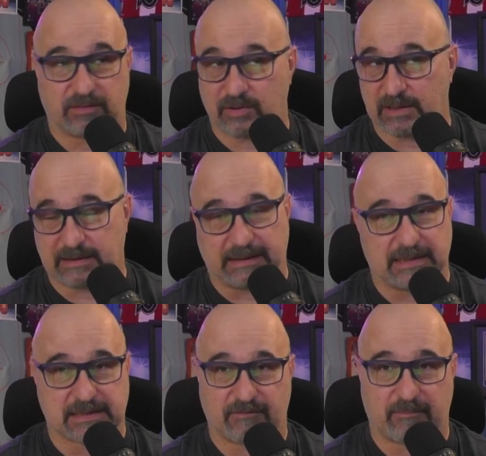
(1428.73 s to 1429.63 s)
You had the
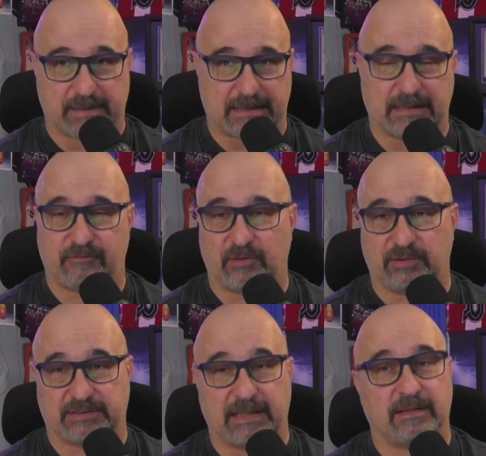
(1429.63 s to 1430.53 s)
likes of Pat
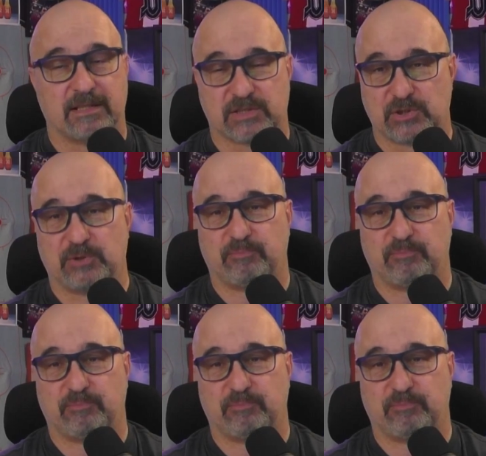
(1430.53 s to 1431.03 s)
LaFontaine at a certain